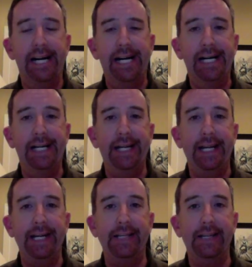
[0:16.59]

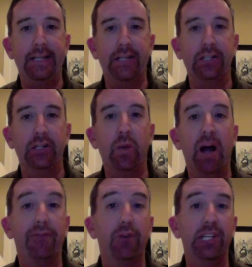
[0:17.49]
and it took a little
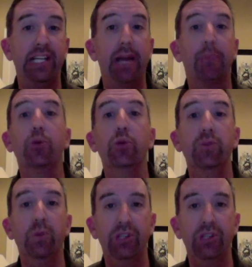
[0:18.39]
while for it to get approved,